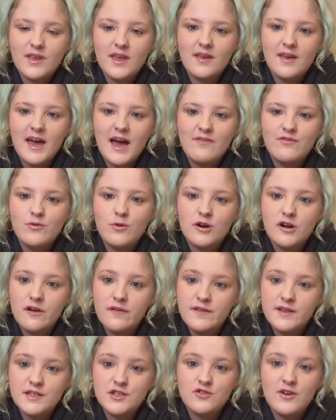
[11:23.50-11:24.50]
Everyone
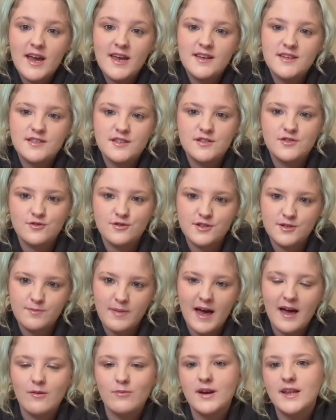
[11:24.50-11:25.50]
on This Train is a
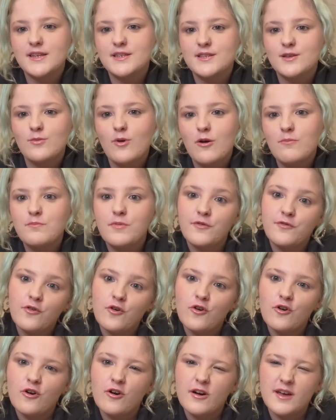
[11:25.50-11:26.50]
Suspect, but it's the one
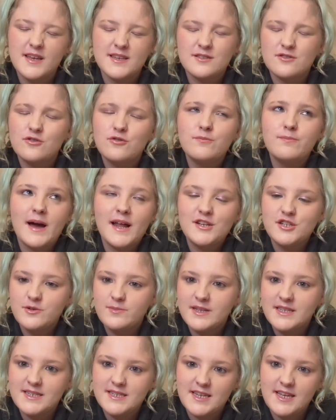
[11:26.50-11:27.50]
before. He's called
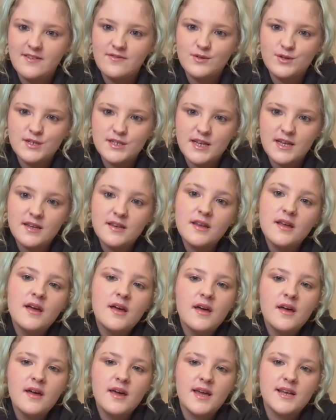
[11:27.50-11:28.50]
Benjamin Stevenson.
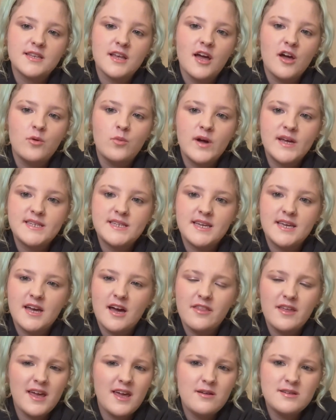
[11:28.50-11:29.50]
He's like a witty,
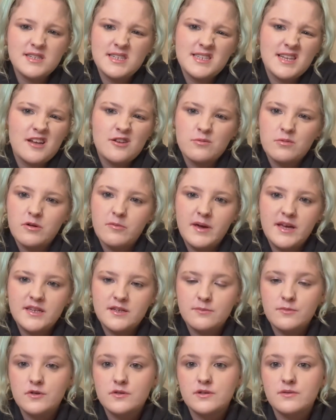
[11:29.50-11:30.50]
I think he's a stand-up
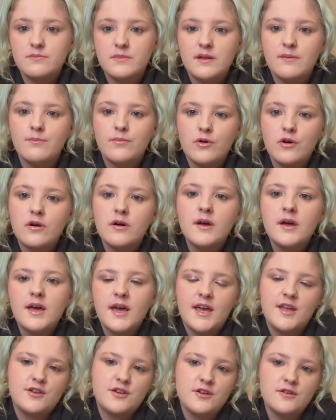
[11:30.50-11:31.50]
comedian or something, but
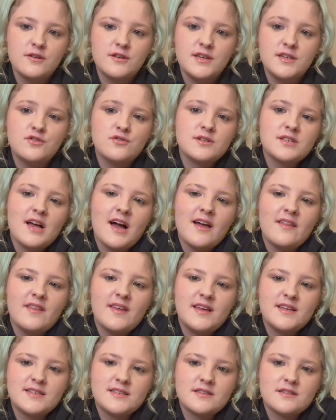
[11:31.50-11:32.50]
he does like
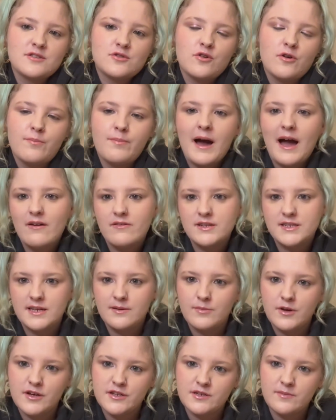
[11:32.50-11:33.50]
these sort of
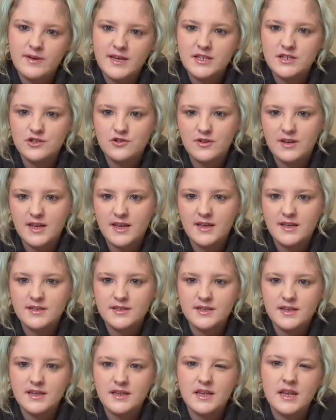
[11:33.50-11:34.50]
parody murder
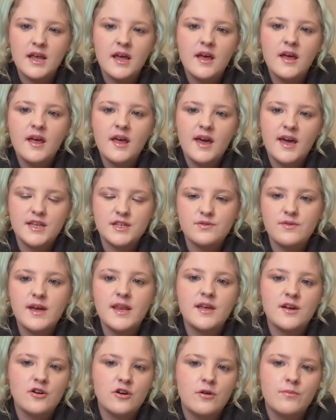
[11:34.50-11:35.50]
mysteries, and it's
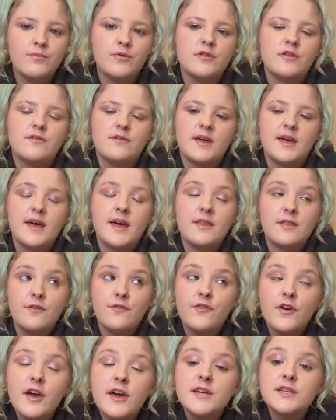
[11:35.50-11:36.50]
really good. But
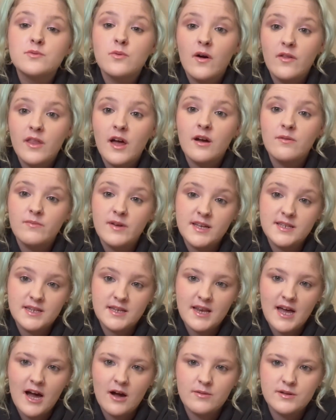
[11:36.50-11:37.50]
the first one that I'm
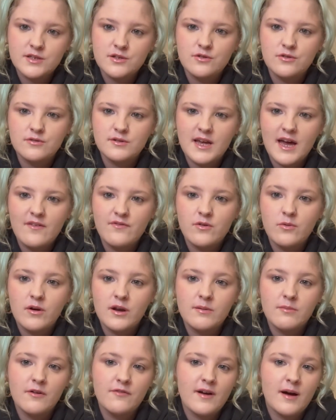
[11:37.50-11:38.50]
reading now is called
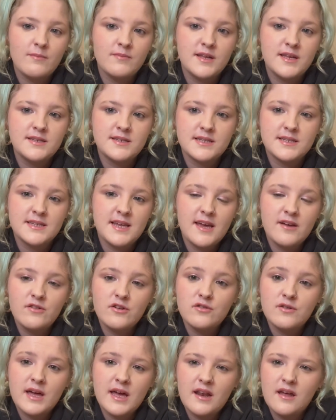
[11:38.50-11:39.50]
Everyone in My Family is a
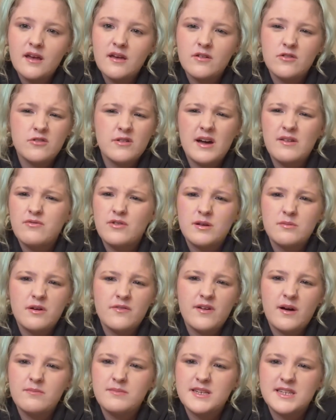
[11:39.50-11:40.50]
Serial Killer, or Everyone in My
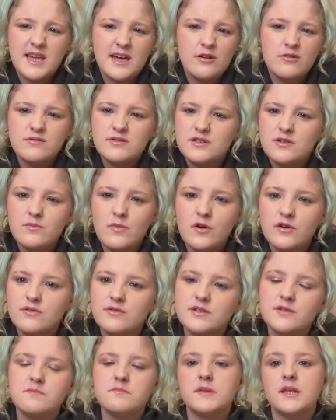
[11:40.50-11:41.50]
Family's Killed Someone
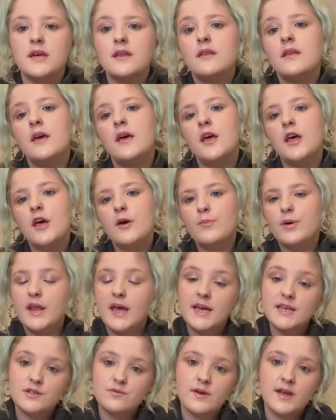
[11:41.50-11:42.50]
or something. But
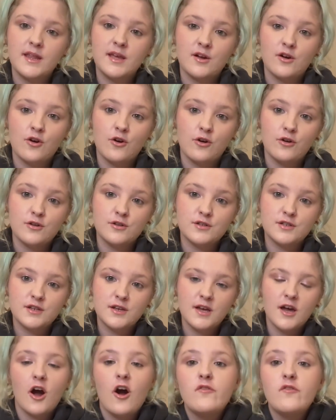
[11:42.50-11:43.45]
it is really good.